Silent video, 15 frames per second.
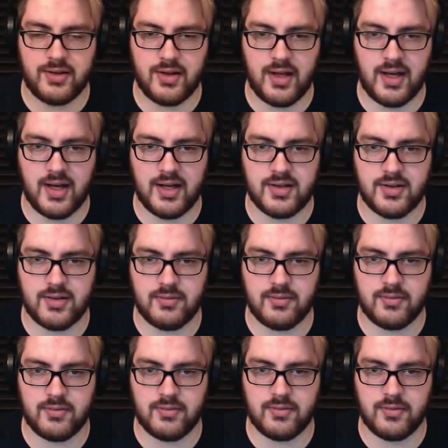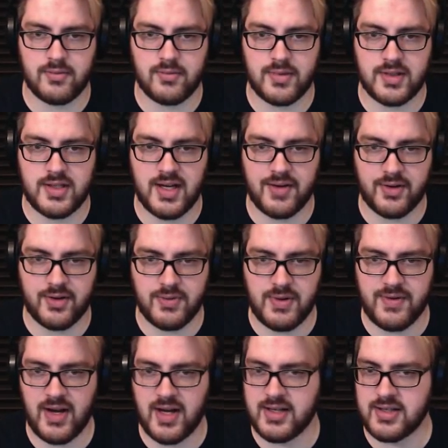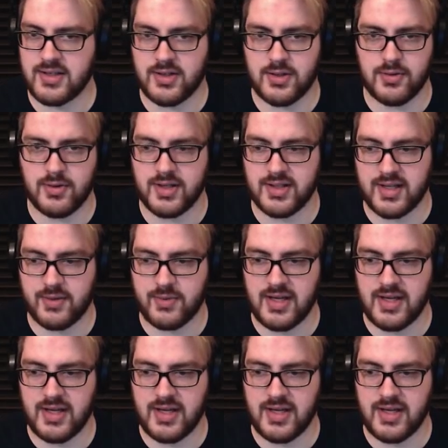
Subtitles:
at stuff. Because we've gotten stories, like, we